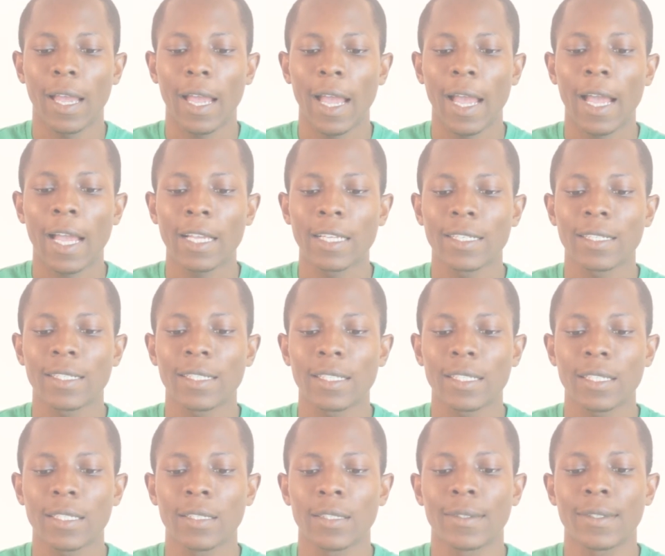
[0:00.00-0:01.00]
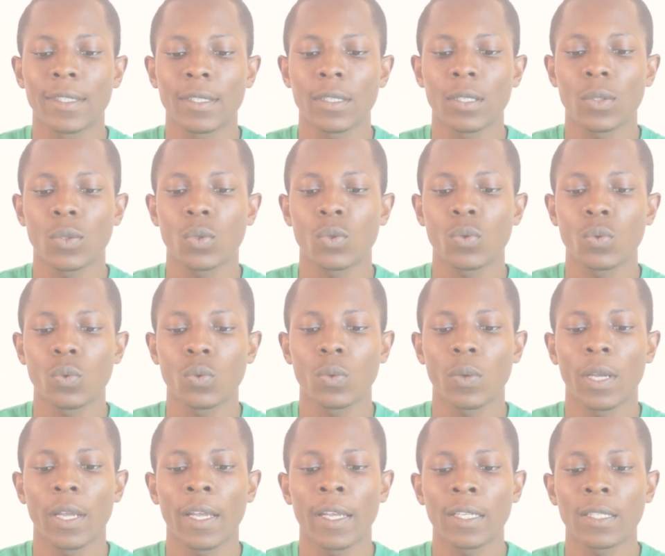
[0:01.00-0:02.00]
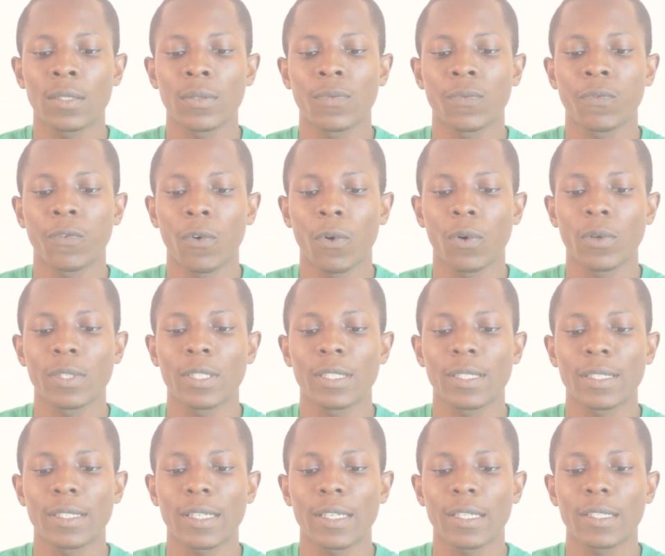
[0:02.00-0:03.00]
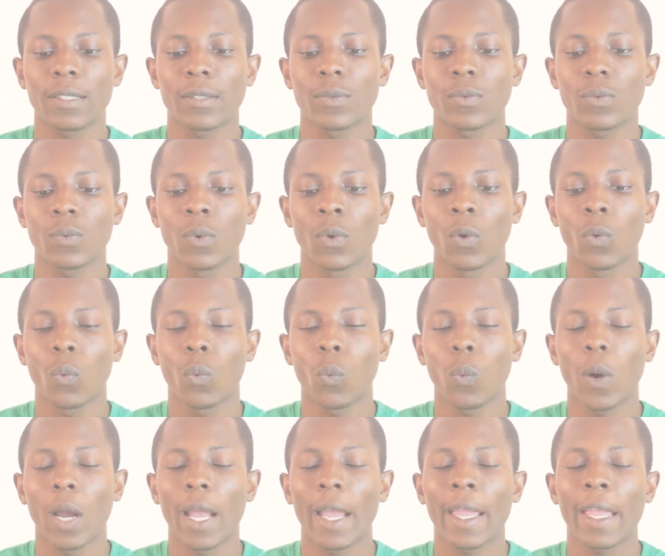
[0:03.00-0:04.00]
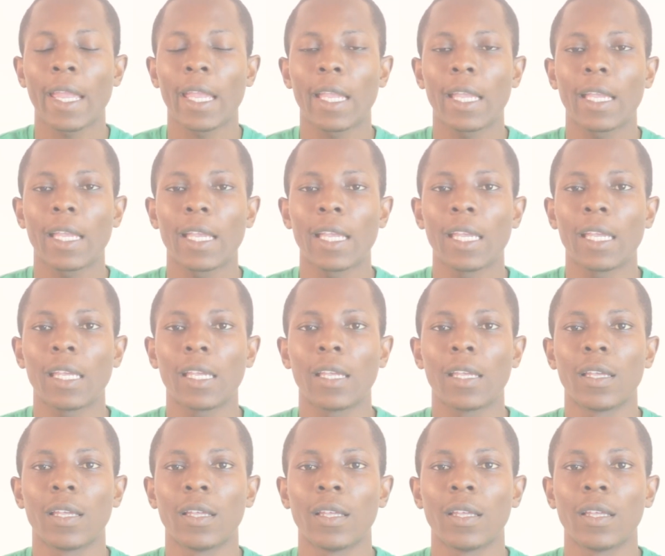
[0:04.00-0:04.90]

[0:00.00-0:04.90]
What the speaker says: ICG2S46YA.